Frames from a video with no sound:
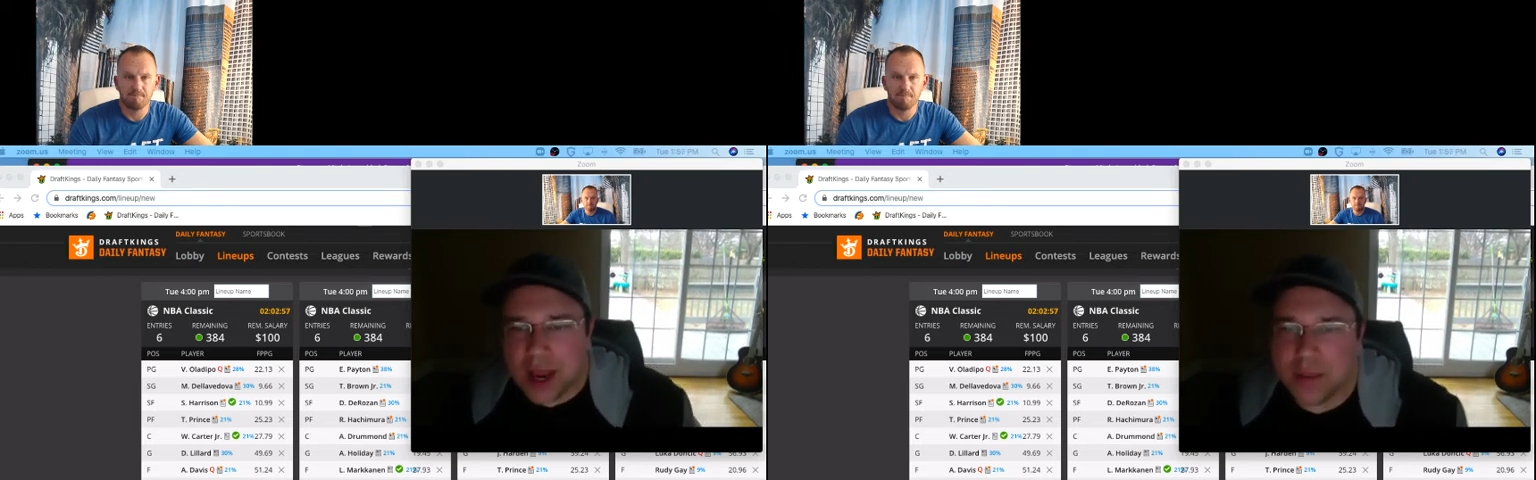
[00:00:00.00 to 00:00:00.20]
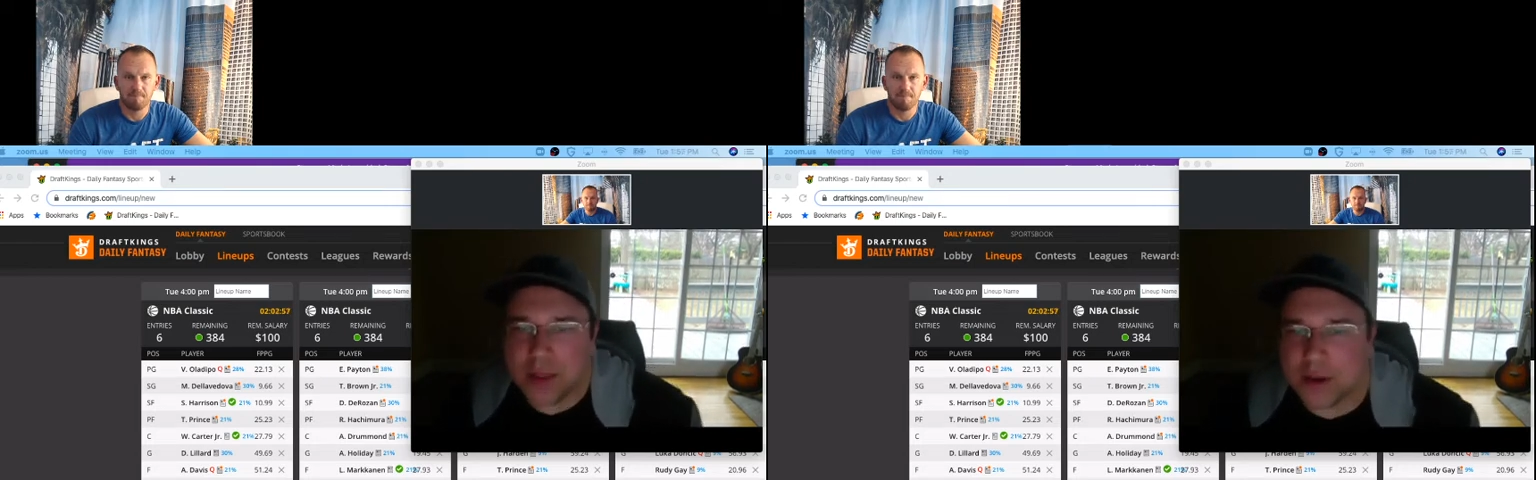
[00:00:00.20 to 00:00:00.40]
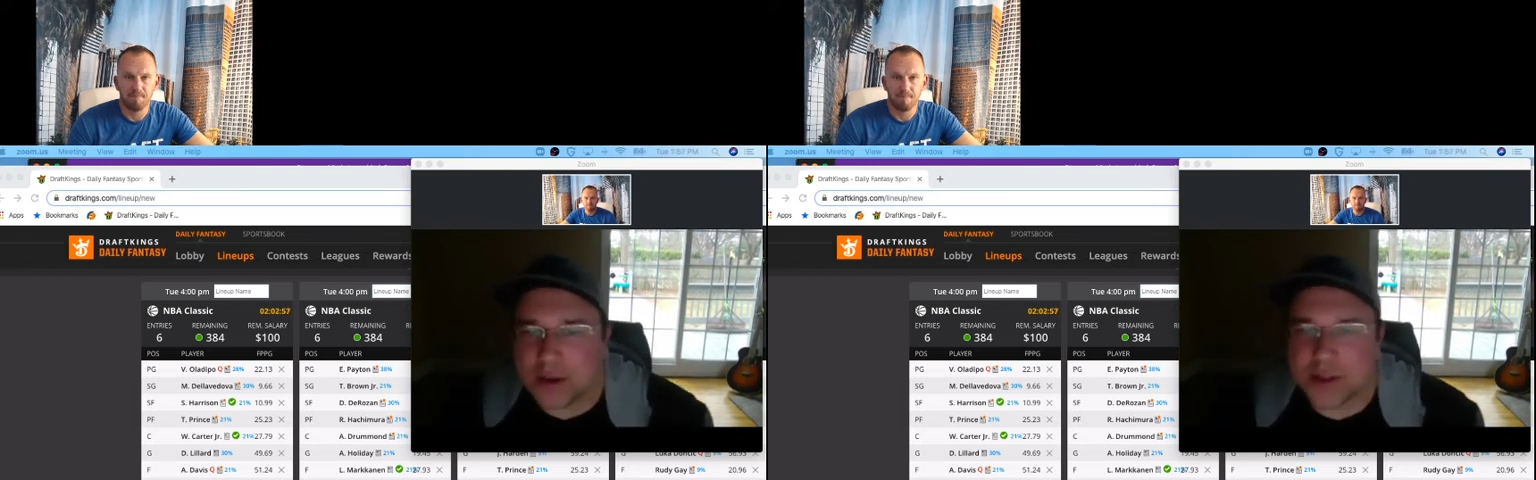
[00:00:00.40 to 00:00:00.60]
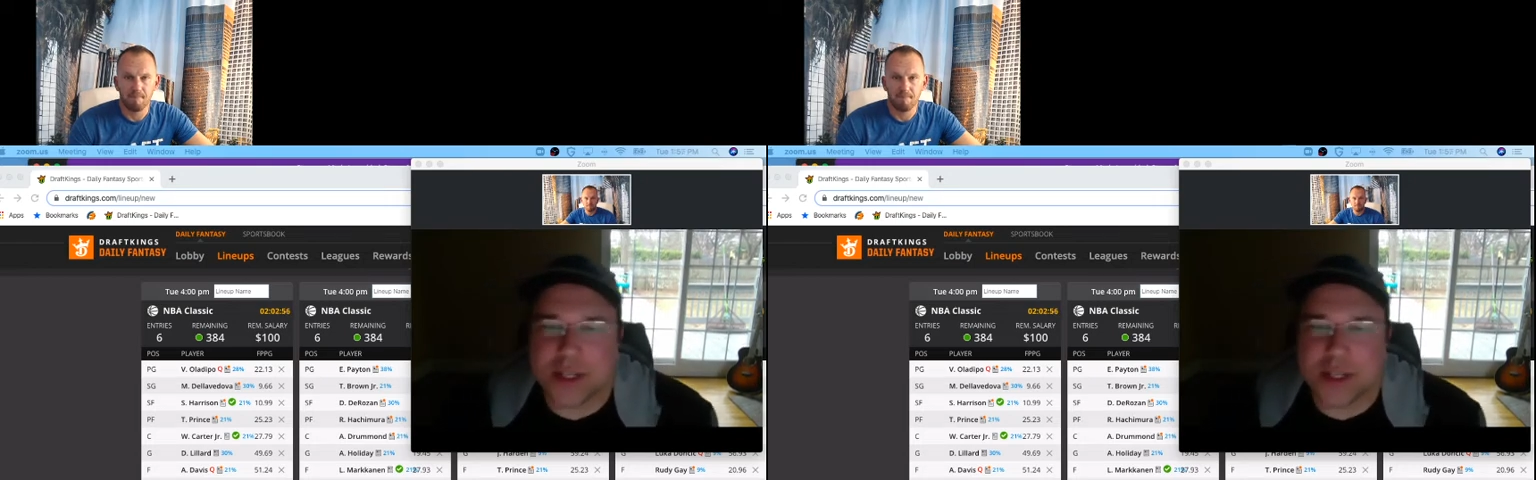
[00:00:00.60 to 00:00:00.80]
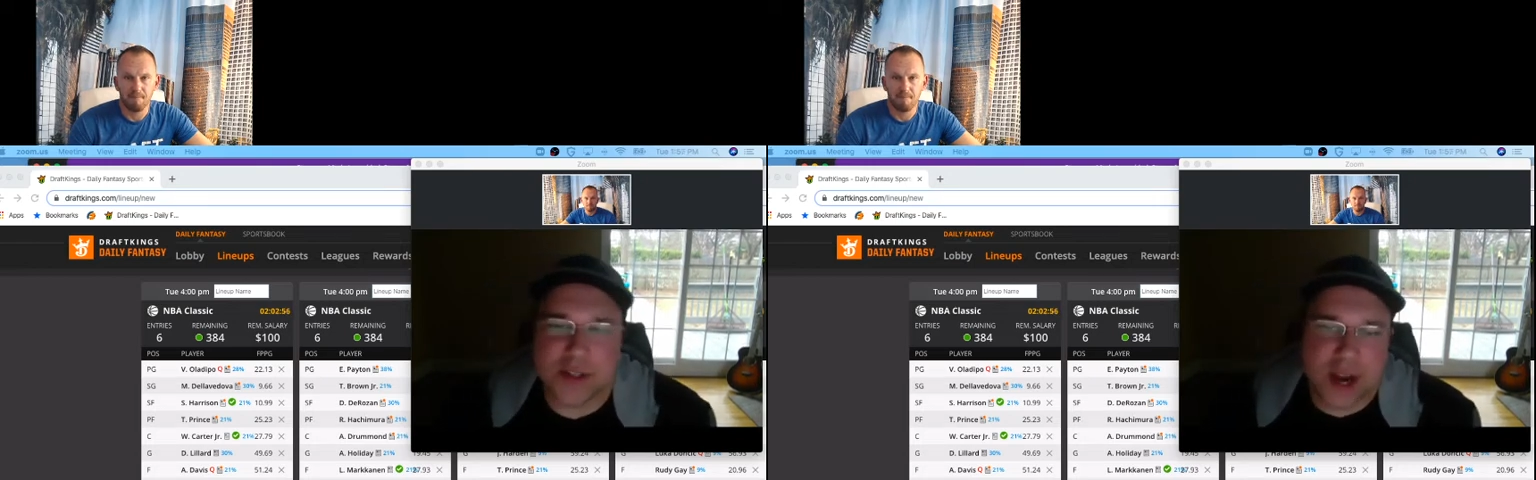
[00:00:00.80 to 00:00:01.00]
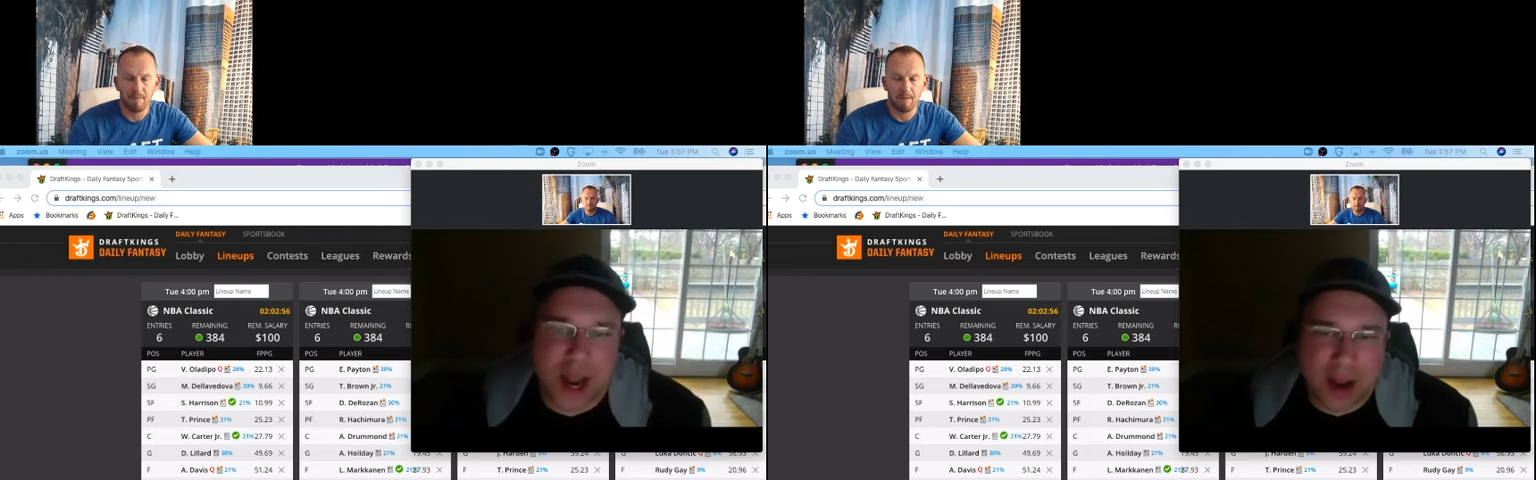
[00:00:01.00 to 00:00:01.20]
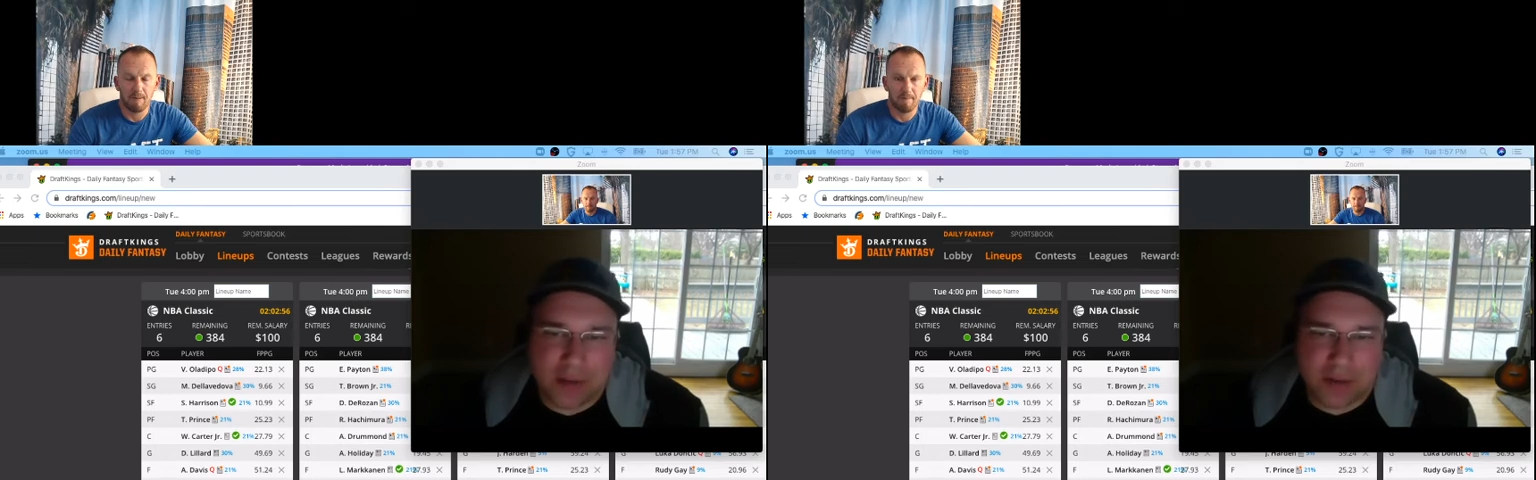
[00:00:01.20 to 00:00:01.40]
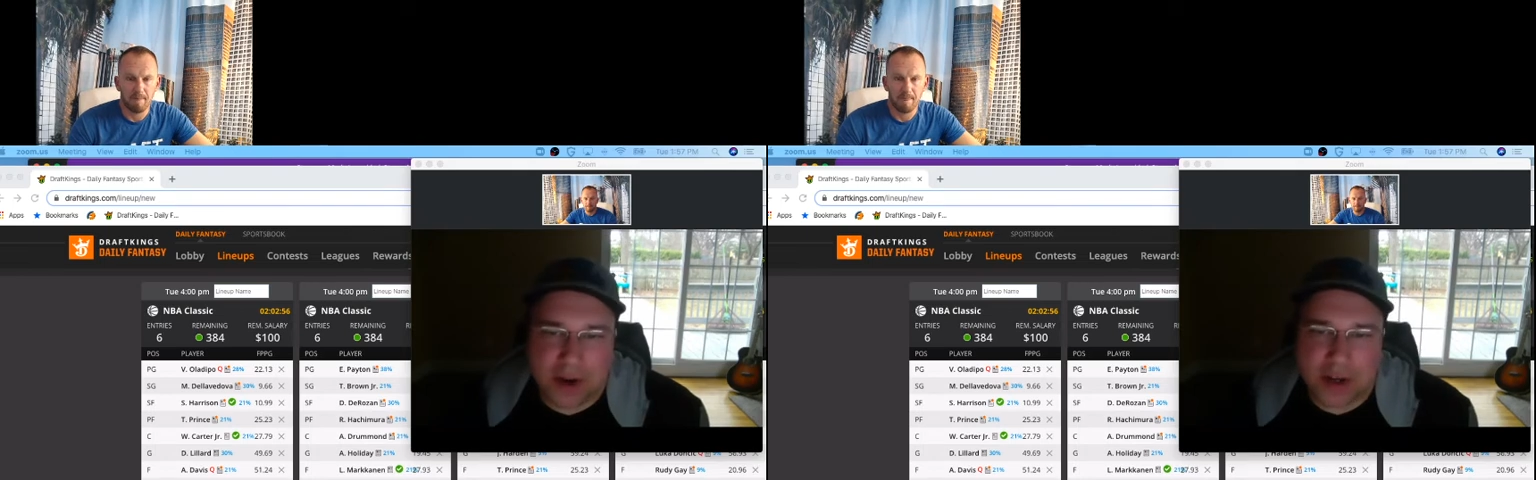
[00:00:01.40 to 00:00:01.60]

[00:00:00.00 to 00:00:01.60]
than their season average.